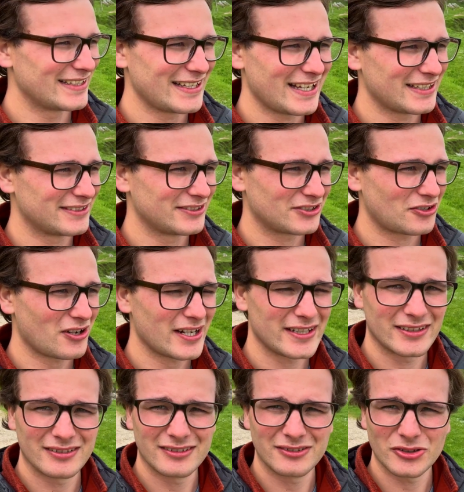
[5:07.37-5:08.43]
yeah, it's
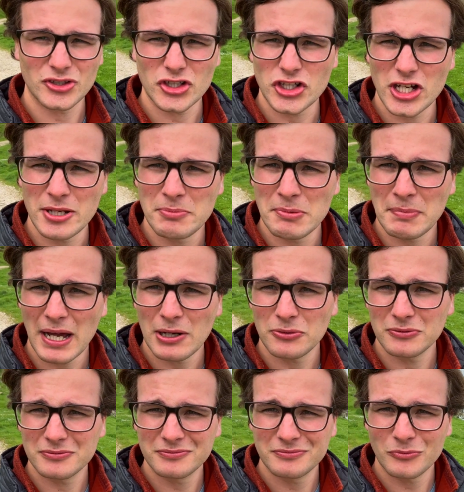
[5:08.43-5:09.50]
great. Lots of sheep
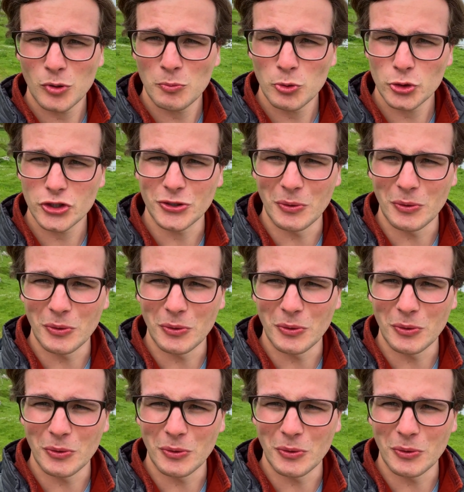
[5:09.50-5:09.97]
about. What more do you